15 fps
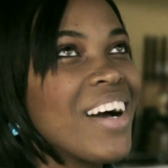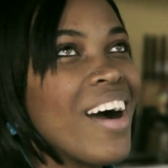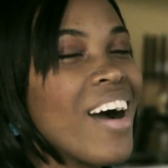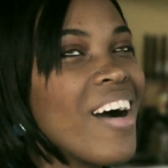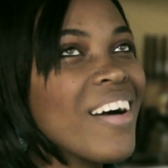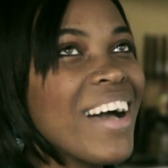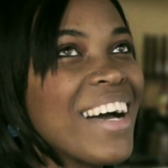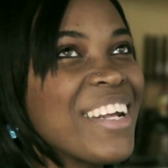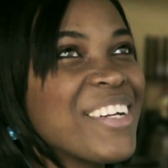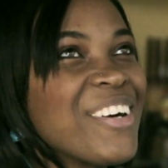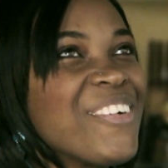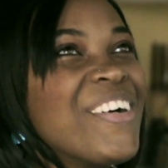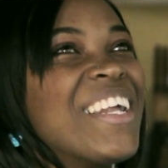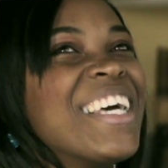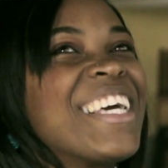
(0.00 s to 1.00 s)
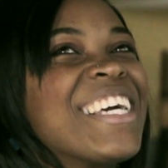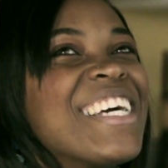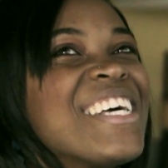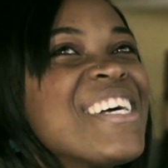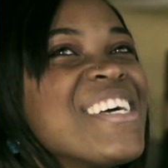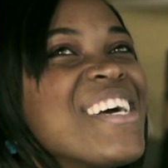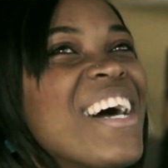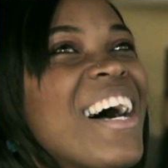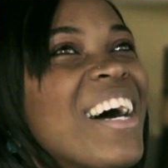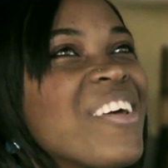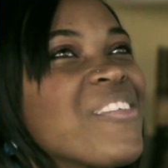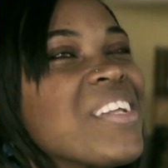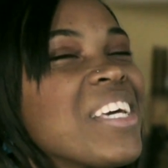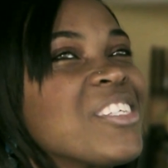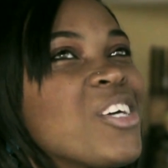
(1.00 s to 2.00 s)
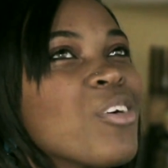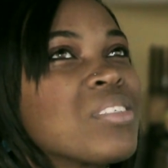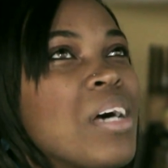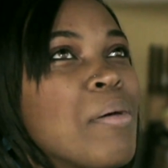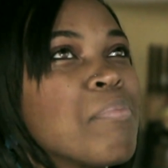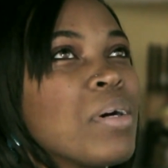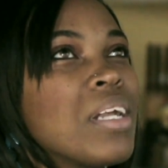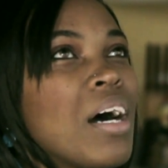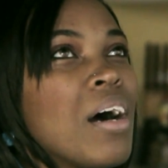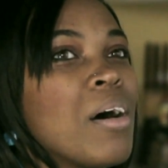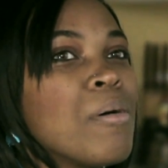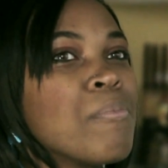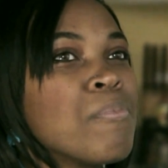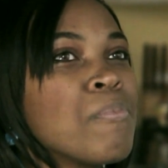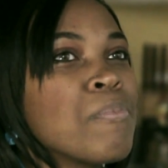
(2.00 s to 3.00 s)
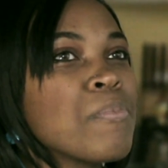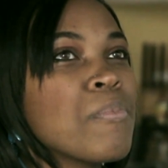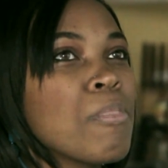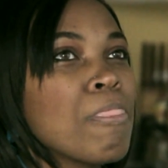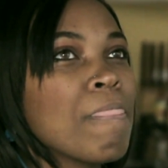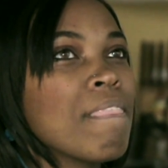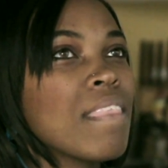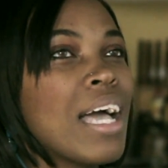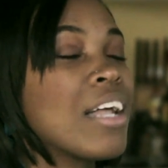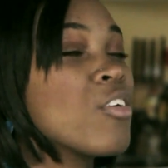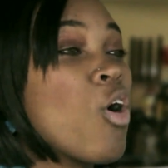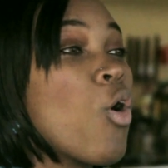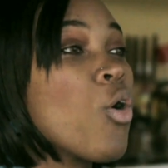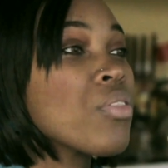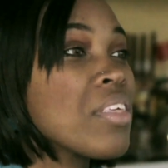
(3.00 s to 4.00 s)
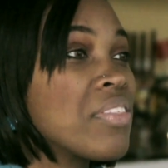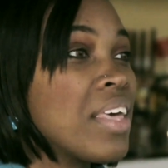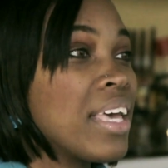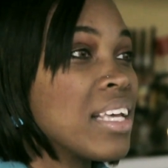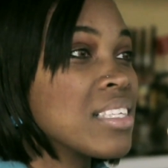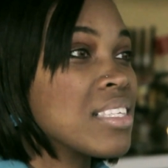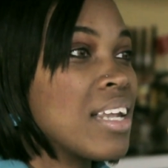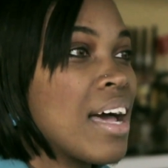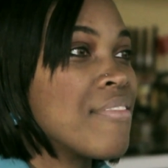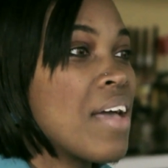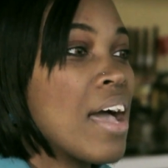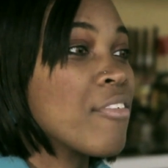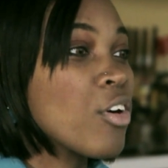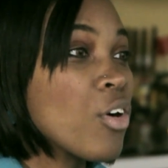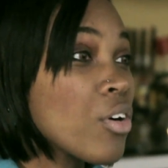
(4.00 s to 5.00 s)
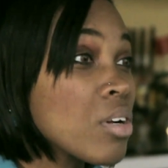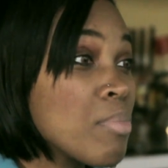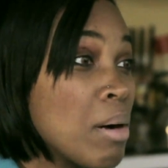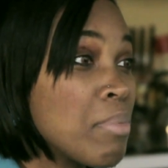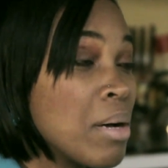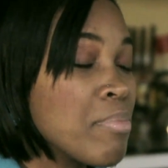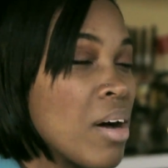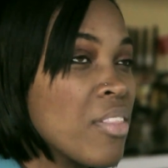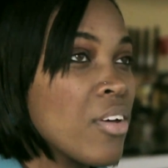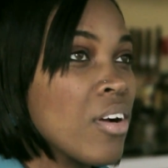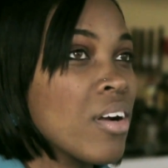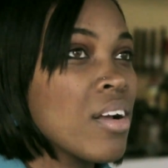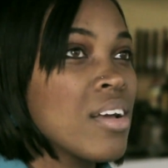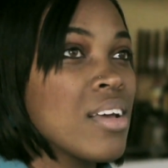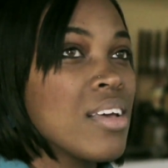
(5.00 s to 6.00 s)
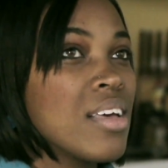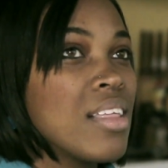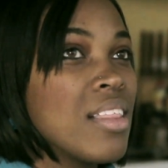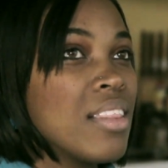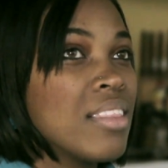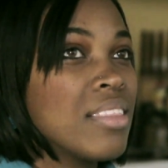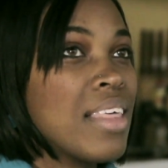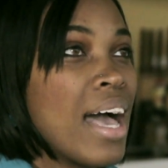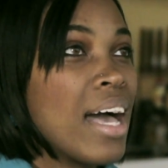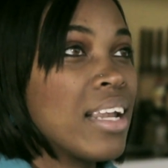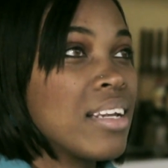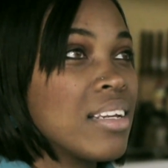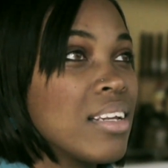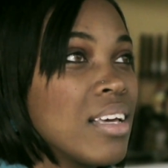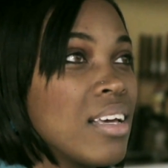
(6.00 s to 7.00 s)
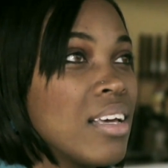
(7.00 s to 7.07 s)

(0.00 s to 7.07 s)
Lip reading: oh God, I don't want to get choked up, but out of all the things that I've ever heard about my mother, that